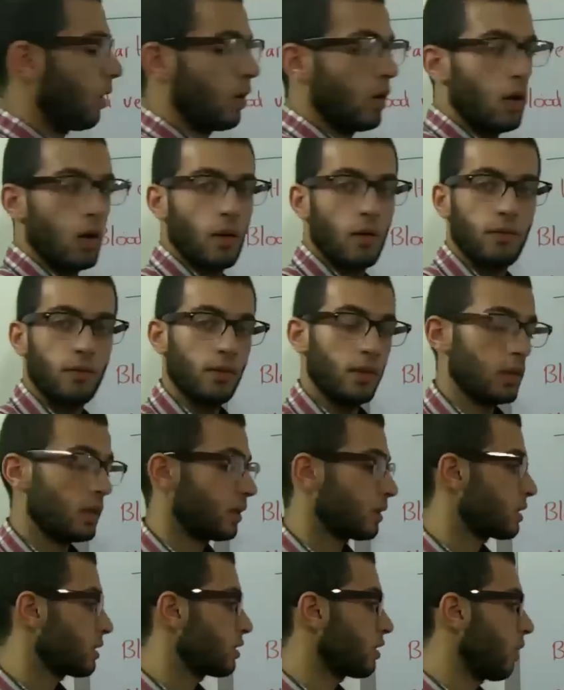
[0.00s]
of
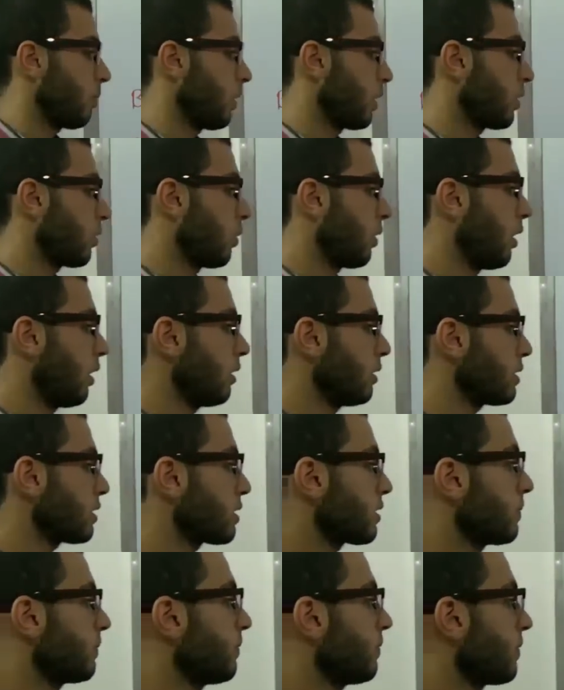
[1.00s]
the stomach
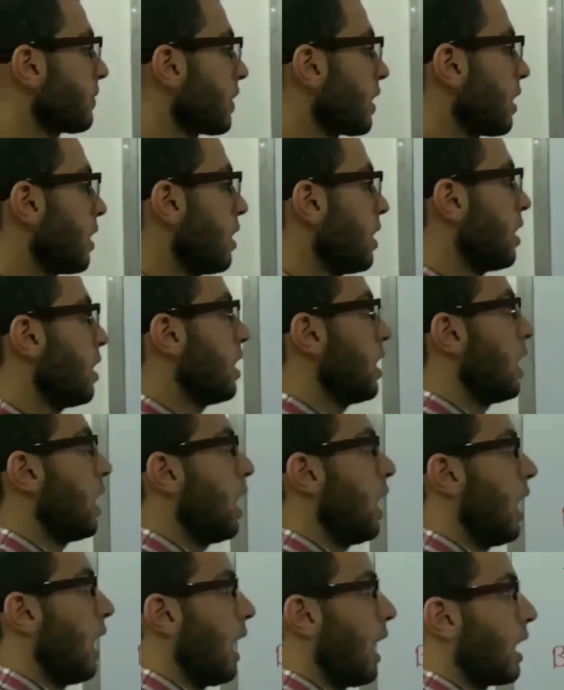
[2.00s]
walls,
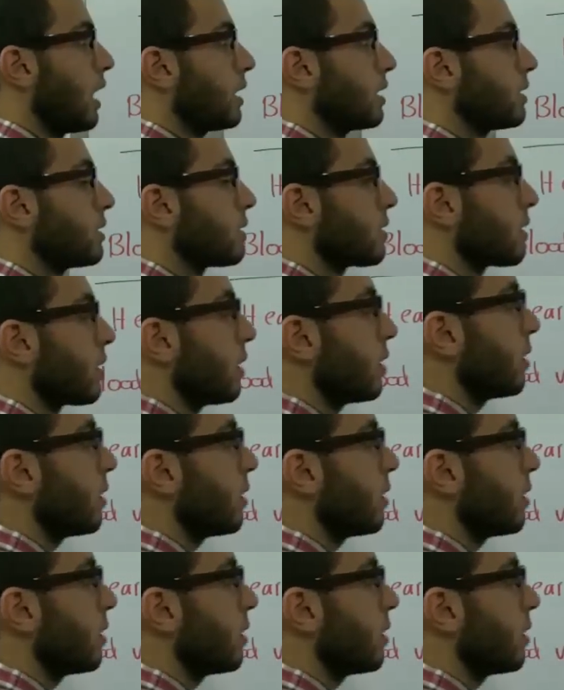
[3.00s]
and